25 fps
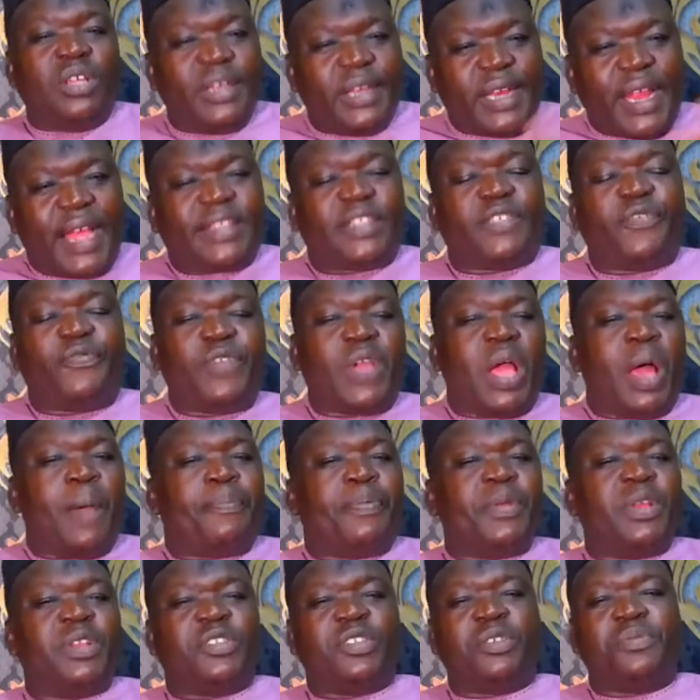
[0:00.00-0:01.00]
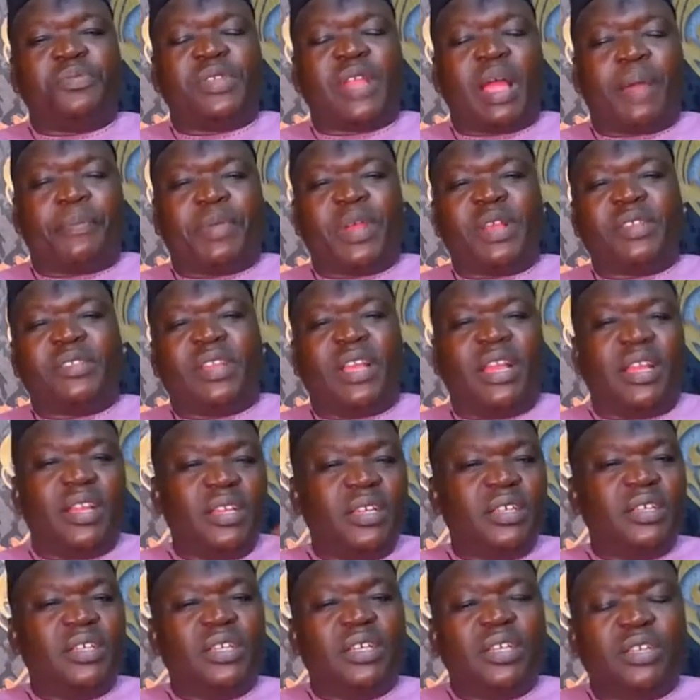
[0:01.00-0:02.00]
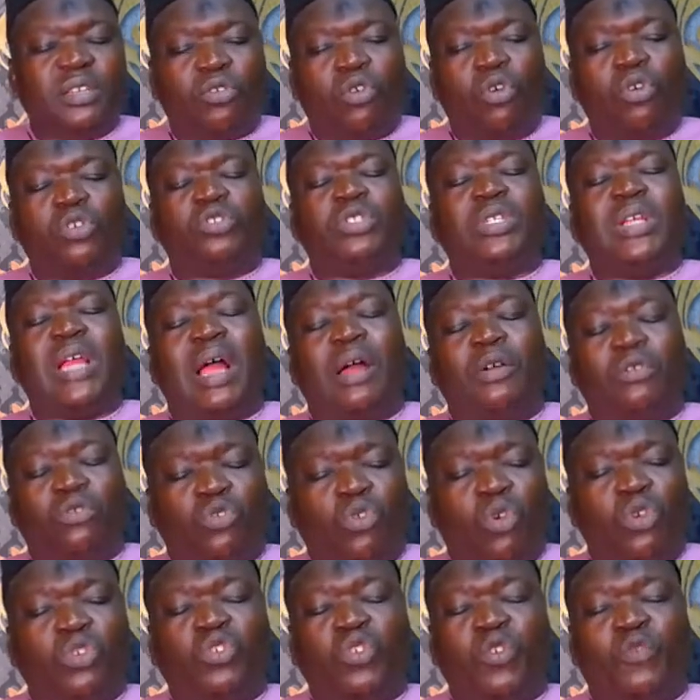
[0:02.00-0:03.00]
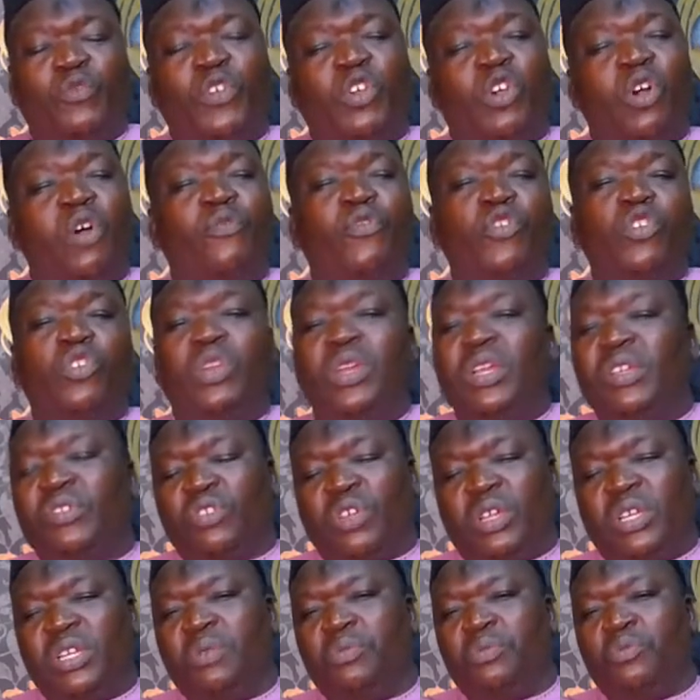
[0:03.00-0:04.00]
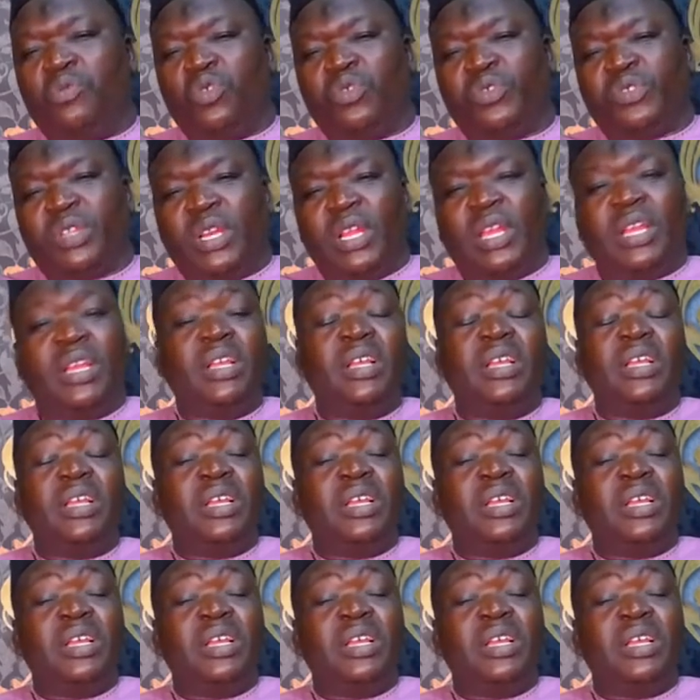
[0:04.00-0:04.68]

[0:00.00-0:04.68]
lati fi appeal si Mr President ko so fi kan fun le so de Igboho sile